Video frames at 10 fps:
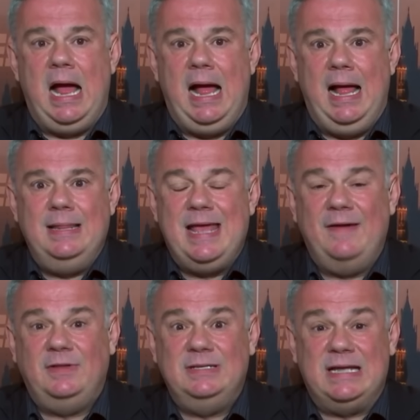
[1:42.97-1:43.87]
They
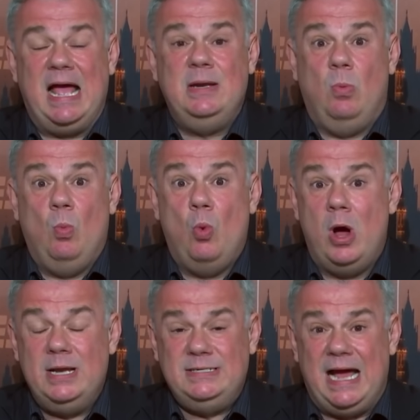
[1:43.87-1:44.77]
have to decide
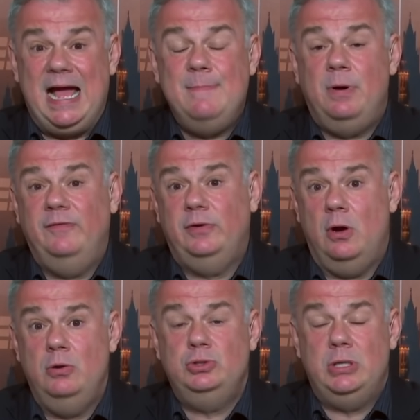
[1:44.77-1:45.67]
what type of
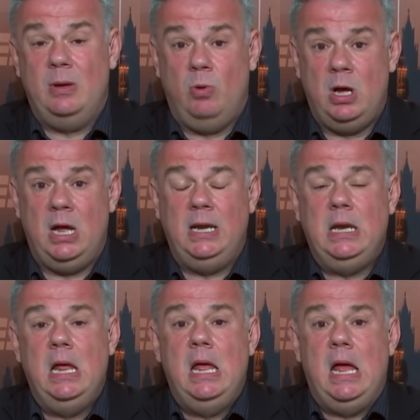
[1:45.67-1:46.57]
coach they
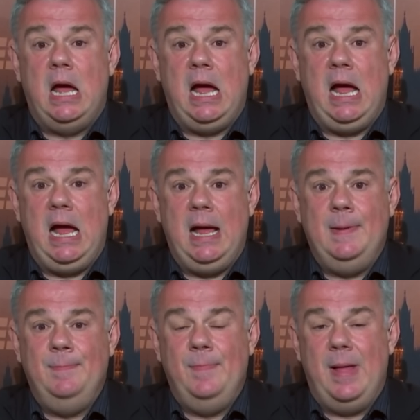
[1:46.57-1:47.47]
want.
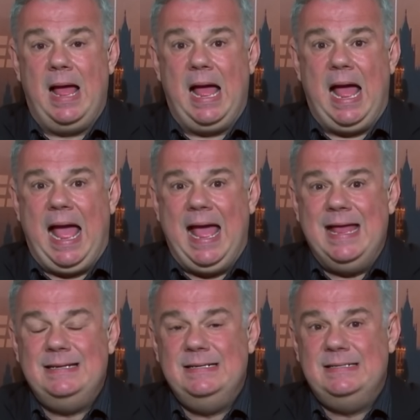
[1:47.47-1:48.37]

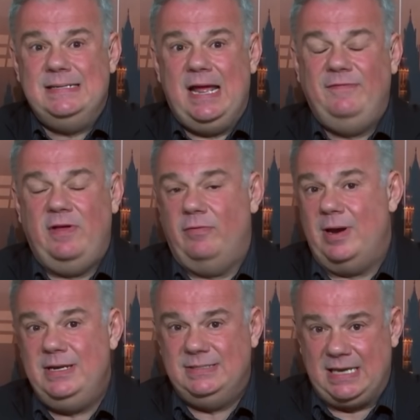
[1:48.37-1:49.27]
And if they've
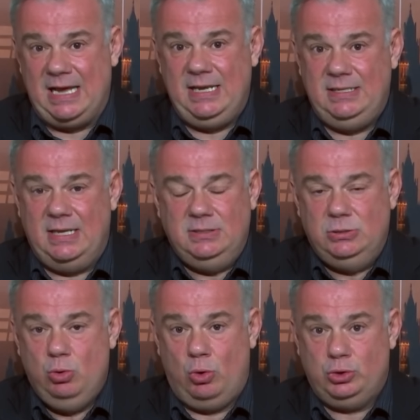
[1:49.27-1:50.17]
already decided
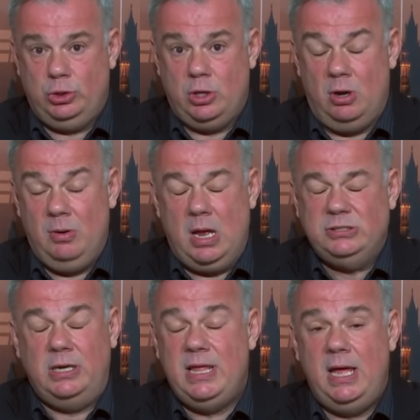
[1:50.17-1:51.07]
that Tuchel should go,
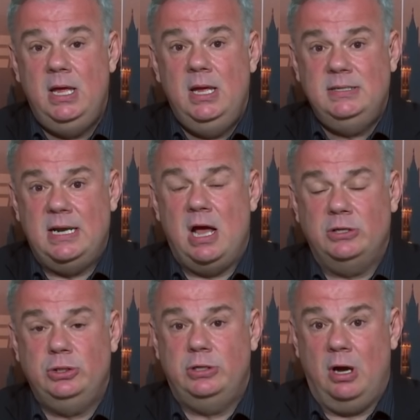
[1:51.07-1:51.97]
that Ten
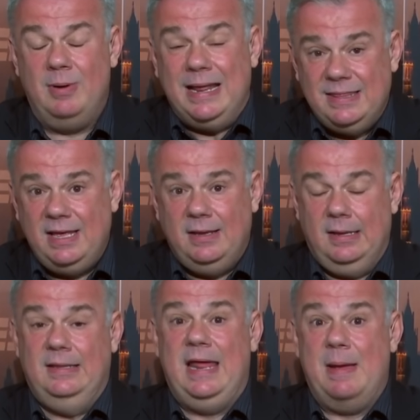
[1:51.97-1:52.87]
Hag should go, and I
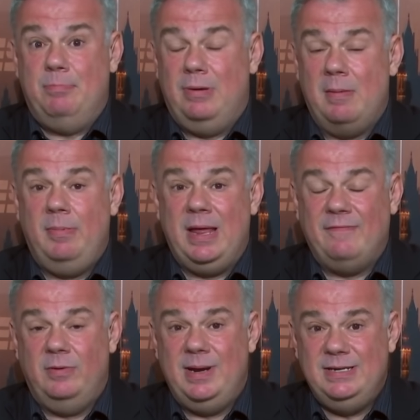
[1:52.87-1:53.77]
think they probably
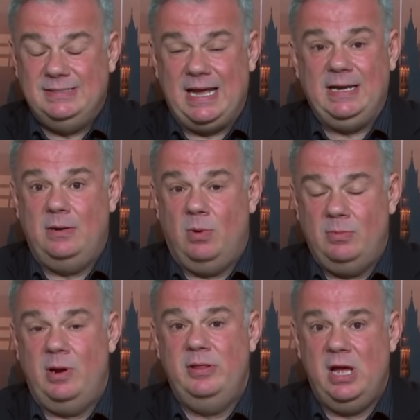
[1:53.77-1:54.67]
have already decided
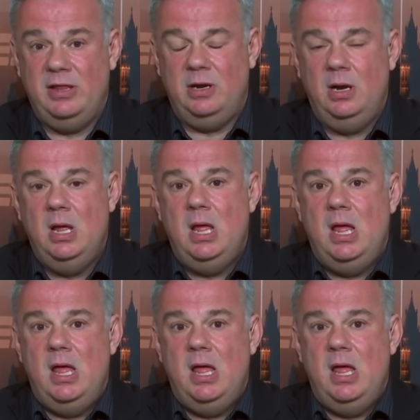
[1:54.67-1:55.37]
one way or the other,